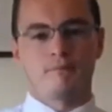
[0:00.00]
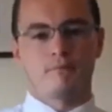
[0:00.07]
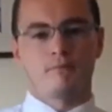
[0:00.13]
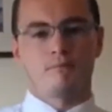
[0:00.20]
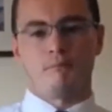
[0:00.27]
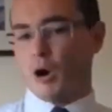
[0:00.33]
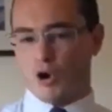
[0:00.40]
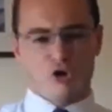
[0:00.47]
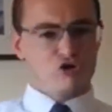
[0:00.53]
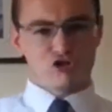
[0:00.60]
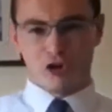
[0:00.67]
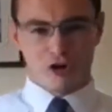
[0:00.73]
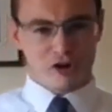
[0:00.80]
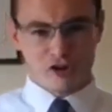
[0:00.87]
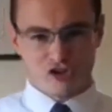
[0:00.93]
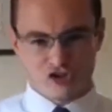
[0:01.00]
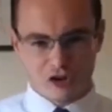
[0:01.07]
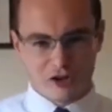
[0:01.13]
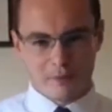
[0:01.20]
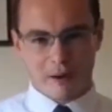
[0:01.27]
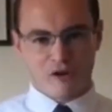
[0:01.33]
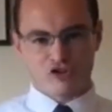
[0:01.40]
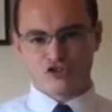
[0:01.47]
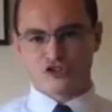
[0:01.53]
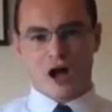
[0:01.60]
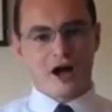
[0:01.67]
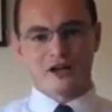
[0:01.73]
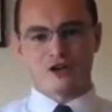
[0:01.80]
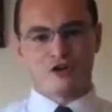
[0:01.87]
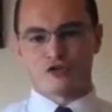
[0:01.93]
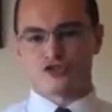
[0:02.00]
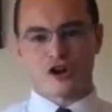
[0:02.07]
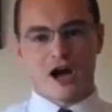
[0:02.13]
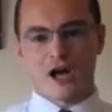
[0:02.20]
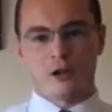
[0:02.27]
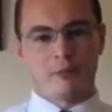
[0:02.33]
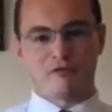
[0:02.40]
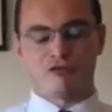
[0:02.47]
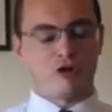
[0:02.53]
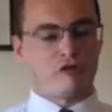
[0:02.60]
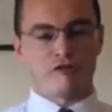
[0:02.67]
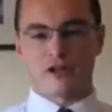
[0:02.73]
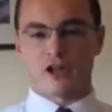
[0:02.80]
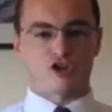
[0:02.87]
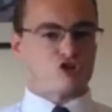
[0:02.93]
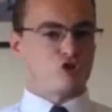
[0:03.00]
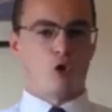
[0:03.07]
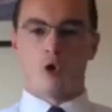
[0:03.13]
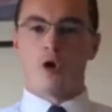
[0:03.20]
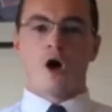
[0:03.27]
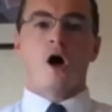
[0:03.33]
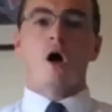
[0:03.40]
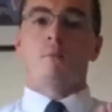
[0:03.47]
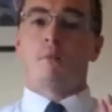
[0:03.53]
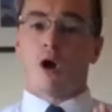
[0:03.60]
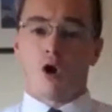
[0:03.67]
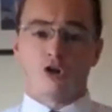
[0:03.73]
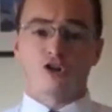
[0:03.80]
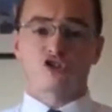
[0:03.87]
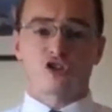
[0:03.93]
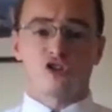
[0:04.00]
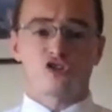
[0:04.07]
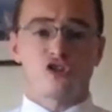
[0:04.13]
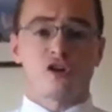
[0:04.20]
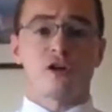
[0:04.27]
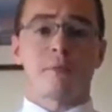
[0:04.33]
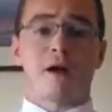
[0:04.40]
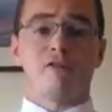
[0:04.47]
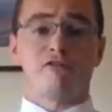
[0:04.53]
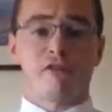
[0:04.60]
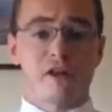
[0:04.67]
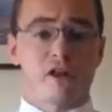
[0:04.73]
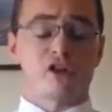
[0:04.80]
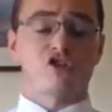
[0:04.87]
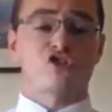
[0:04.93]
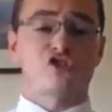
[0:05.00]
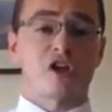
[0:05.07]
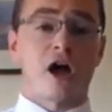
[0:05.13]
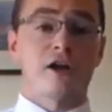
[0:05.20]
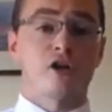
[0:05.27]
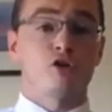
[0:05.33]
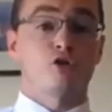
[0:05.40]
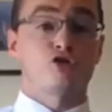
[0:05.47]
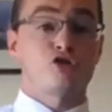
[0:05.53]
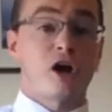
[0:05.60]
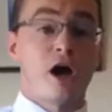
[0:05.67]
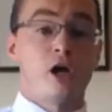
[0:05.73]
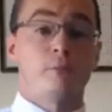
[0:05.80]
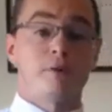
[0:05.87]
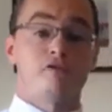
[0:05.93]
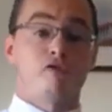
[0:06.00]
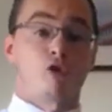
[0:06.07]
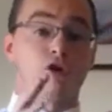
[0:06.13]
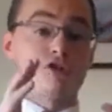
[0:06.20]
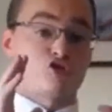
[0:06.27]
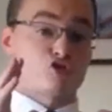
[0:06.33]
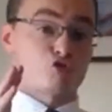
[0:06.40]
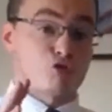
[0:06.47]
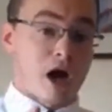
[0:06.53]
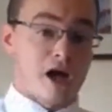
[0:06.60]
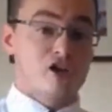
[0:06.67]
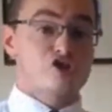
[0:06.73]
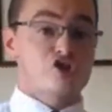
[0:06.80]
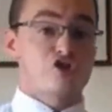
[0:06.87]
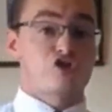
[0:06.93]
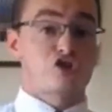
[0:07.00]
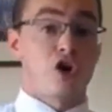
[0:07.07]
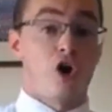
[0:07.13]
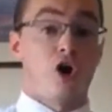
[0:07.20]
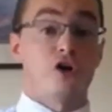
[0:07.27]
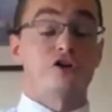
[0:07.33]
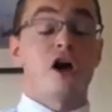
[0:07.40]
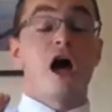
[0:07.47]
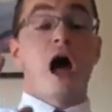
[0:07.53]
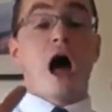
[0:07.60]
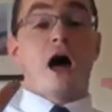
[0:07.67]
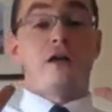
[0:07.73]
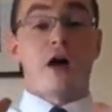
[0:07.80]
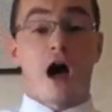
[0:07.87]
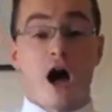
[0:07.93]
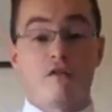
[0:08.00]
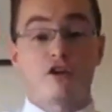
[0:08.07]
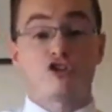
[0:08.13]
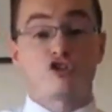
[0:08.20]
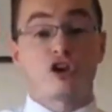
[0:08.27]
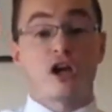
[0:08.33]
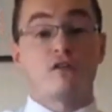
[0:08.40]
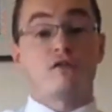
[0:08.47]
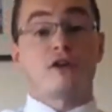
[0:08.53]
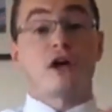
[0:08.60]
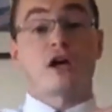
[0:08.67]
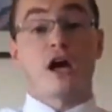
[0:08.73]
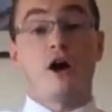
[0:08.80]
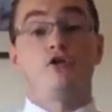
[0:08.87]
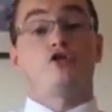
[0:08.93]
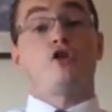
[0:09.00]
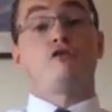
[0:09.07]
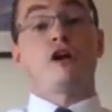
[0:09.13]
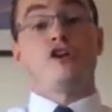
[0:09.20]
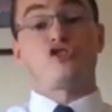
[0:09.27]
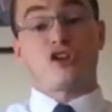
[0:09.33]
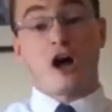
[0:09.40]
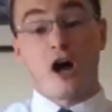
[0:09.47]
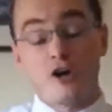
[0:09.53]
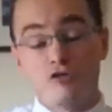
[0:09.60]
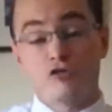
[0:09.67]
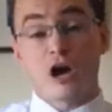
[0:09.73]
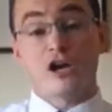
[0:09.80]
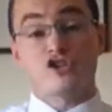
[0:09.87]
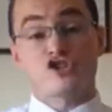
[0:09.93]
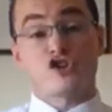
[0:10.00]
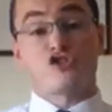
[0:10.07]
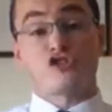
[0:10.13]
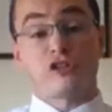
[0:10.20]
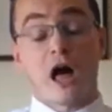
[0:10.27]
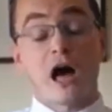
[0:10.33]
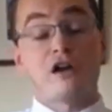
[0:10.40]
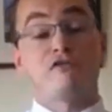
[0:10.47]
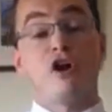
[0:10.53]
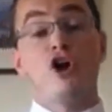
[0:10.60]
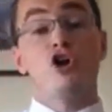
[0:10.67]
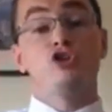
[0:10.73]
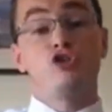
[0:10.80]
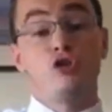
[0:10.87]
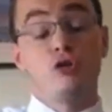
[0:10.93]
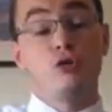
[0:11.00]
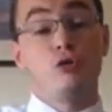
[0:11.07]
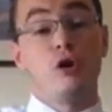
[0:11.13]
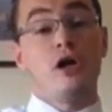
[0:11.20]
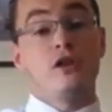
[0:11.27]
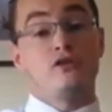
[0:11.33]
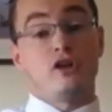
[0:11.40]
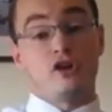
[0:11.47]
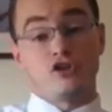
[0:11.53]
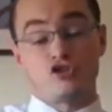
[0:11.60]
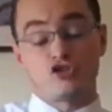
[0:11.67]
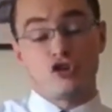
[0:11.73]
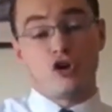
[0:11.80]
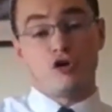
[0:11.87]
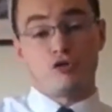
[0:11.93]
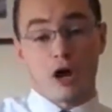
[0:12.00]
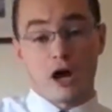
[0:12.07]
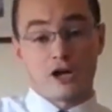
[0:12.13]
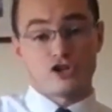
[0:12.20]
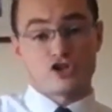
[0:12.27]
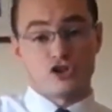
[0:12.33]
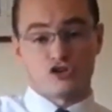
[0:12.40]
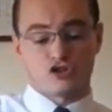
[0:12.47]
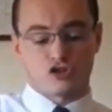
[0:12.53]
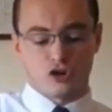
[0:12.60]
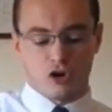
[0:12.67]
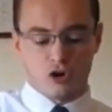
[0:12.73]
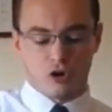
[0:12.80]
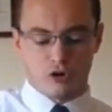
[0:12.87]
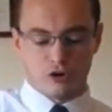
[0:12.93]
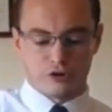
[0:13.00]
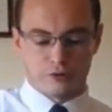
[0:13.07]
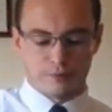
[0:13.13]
Paul's not concerned about standing on trial before Felix. No, Paul is concerned about Felix standing on trial before this righteous God and having to give an account of his unrighteous life to this righteous God.